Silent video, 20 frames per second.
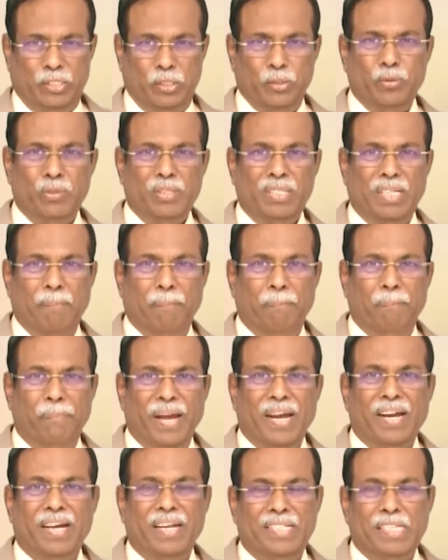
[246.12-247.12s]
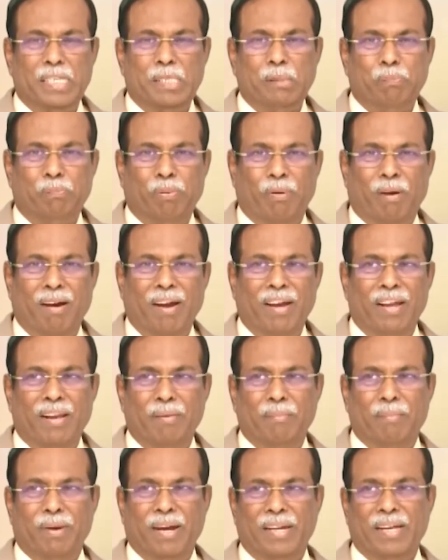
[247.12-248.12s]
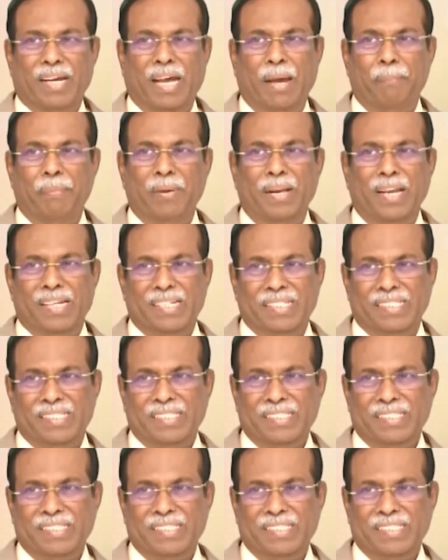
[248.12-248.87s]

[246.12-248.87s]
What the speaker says: You the beggar just spoil my happiness.